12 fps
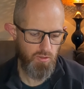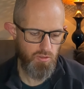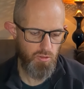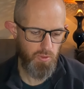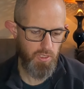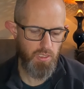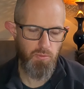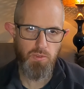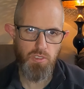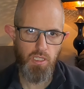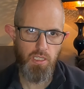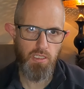So what I did
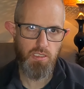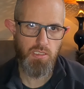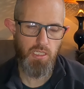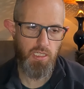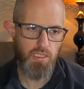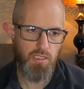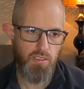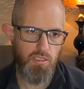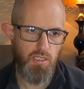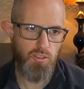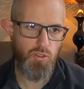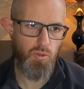was I set
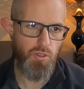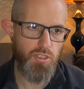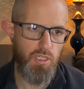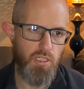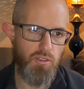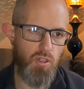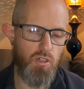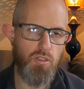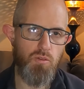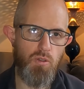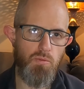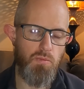the torch in a
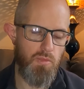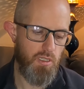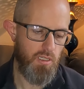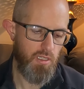dark room,